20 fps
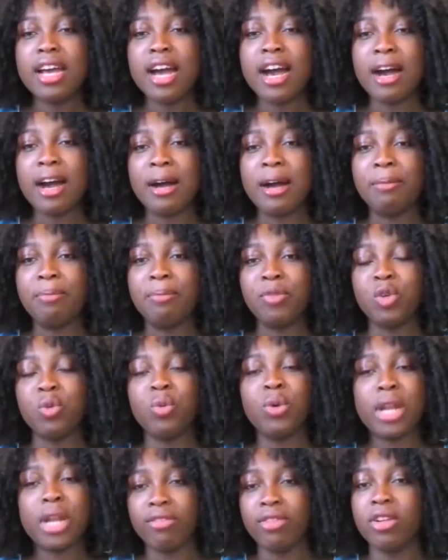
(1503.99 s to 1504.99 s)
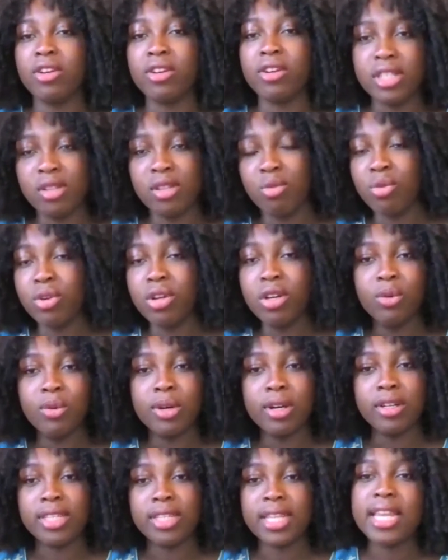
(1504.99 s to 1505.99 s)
to what I've learned in the real world